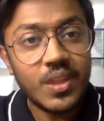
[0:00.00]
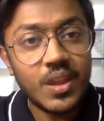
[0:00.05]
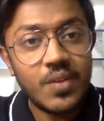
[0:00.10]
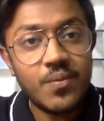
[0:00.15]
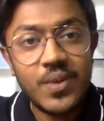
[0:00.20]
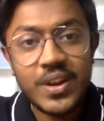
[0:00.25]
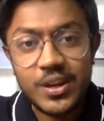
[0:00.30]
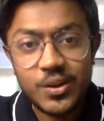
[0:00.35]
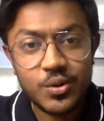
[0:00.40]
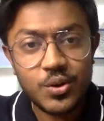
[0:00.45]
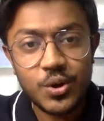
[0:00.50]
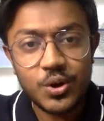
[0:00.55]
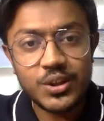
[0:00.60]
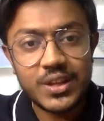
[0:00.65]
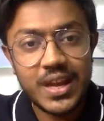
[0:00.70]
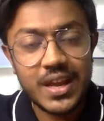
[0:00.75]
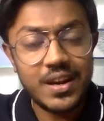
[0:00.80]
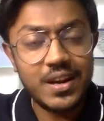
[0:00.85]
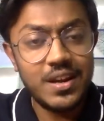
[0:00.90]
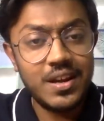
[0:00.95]
When you go
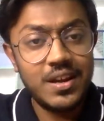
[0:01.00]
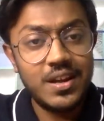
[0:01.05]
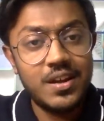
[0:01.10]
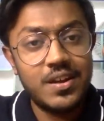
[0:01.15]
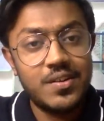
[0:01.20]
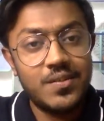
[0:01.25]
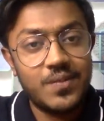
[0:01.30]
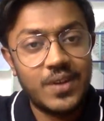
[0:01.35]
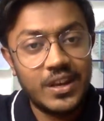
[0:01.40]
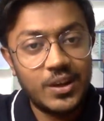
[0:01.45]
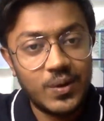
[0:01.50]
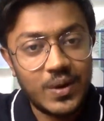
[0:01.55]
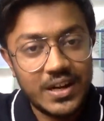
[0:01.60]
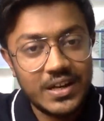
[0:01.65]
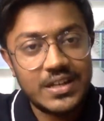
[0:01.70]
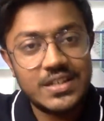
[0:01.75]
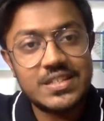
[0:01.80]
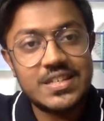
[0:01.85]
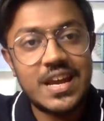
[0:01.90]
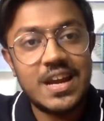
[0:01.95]
there, when you
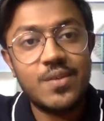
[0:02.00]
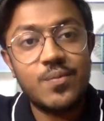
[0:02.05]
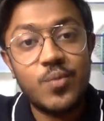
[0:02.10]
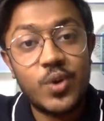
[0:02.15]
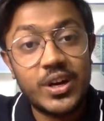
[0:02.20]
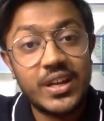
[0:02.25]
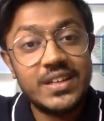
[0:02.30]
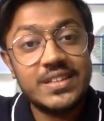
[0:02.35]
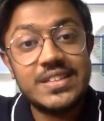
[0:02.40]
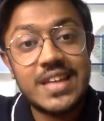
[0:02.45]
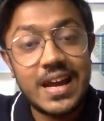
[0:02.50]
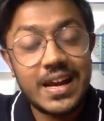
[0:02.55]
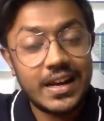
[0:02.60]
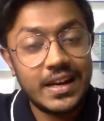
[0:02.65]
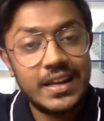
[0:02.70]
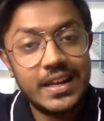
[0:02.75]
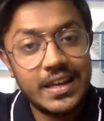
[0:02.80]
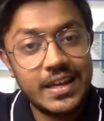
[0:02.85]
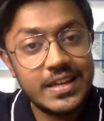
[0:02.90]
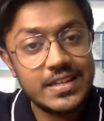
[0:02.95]
understand what
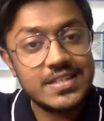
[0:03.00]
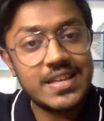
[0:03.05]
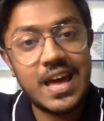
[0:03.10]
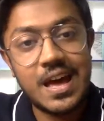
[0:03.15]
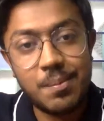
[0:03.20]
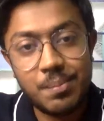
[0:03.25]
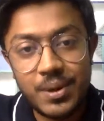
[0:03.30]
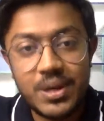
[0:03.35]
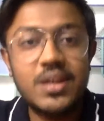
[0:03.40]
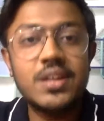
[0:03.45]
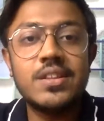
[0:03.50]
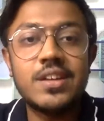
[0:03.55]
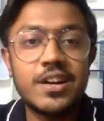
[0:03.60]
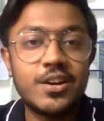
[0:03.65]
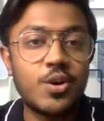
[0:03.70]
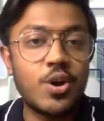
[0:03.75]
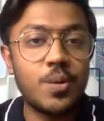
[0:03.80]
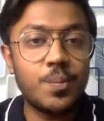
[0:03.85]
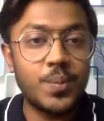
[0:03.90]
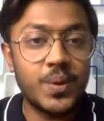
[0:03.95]
exactly is happening in that
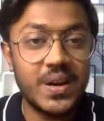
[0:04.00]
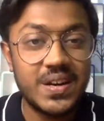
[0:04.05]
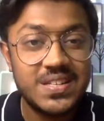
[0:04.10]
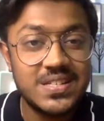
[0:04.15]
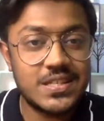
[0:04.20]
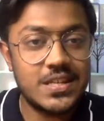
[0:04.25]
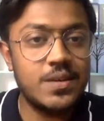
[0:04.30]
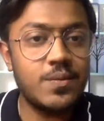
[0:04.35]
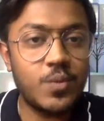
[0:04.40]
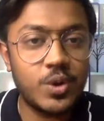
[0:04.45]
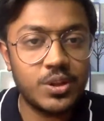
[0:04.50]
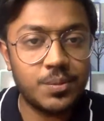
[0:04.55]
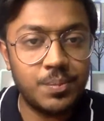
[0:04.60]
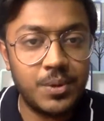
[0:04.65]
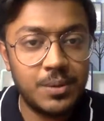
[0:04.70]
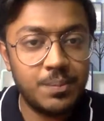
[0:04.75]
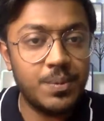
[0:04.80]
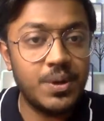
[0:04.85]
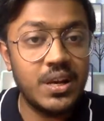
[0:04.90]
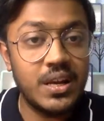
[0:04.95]
corporate, see what the
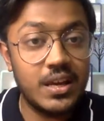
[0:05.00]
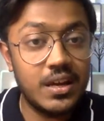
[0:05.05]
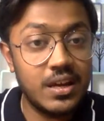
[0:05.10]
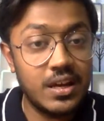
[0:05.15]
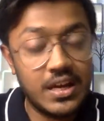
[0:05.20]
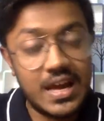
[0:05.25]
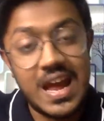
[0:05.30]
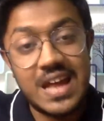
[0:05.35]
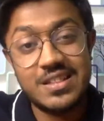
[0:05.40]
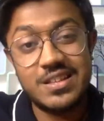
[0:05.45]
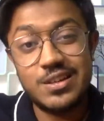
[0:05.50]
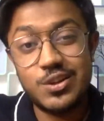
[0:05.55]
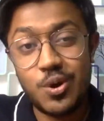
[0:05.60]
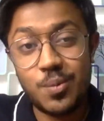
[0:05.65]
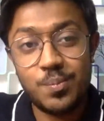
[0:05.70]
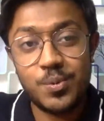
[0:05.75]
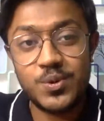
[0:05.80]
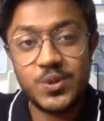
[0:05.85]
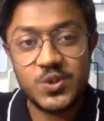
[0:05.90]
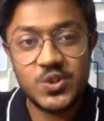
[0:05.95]
people at the
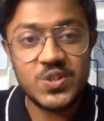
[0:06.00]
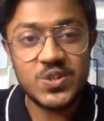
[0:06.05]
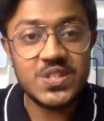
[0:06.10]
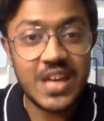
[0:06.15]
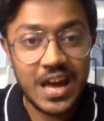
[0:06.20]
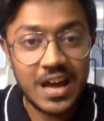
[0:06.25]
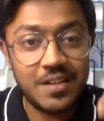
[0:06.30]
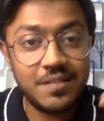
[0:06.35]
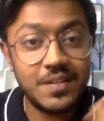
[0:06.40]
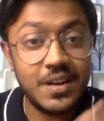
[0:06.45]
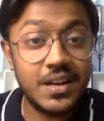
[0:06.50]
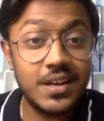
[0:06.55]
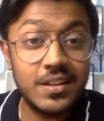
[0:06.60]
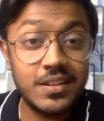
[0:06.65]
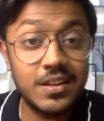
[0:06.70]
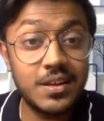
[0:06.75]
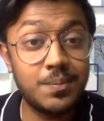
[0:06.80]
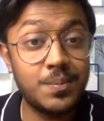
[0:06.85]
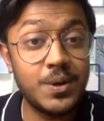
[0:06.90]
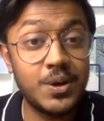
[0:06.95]
top positions have done in
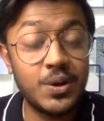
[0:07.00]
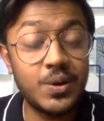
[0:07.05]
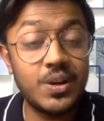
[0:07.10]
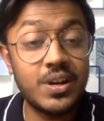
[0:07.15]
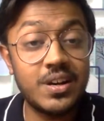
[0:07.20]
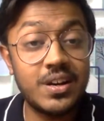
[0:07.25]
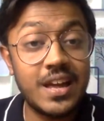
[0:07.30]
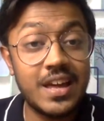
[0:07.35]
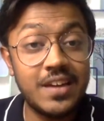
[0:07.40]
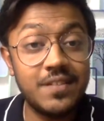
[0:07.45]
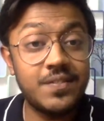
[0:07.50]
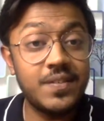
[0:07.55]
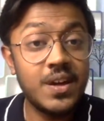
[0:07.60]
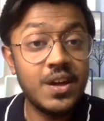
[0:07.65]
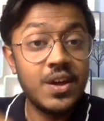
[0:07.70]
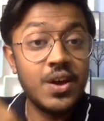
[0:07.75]
their particular life,